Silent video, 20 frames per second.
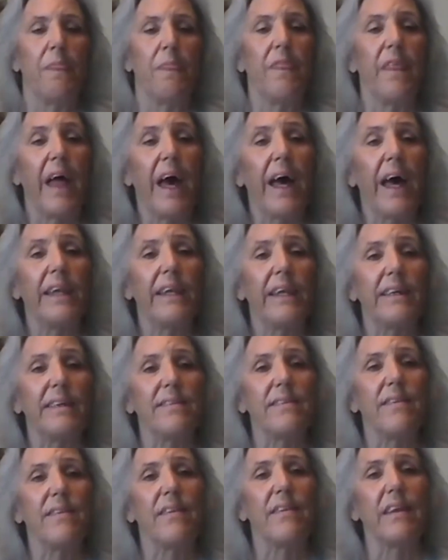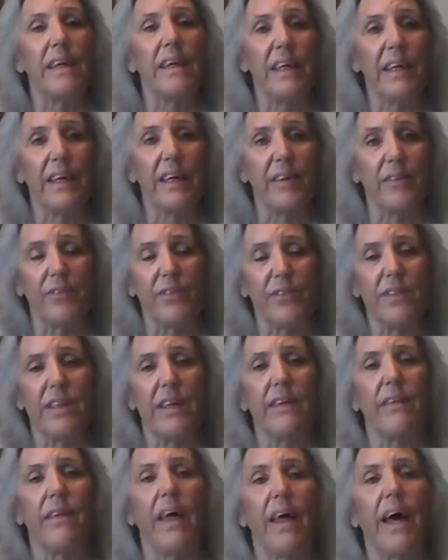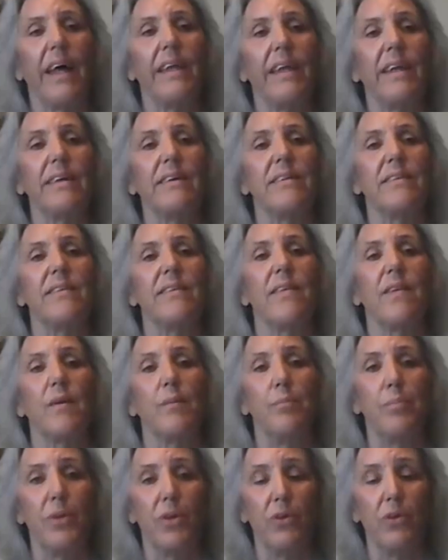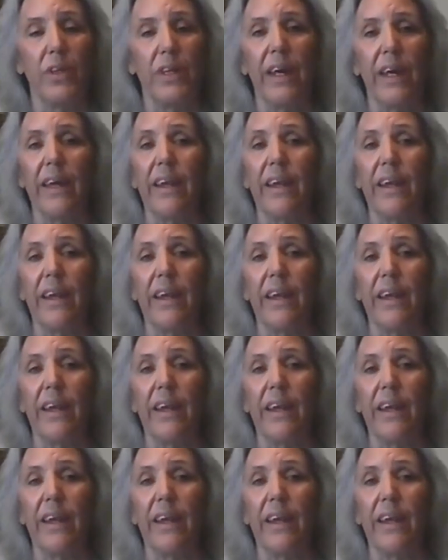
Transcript: That is the gift and that is the beauty.